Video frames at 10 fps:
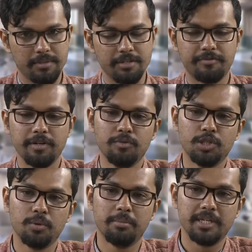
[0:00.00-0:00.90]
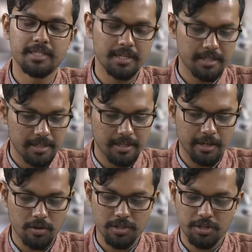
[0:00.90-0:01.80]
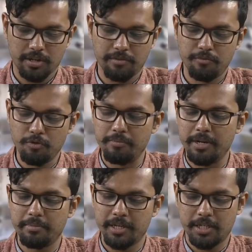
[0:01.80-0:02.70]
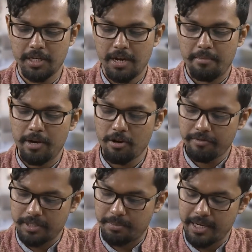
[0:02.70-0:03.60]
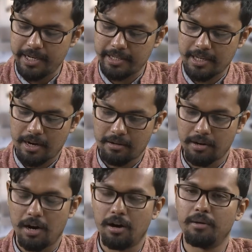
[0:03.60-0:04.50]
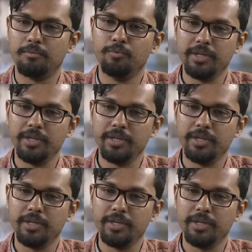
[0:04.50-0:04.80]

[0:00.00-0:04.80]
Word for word: different, which will be discussed in the deconstructive movement, but many of his buildings are um,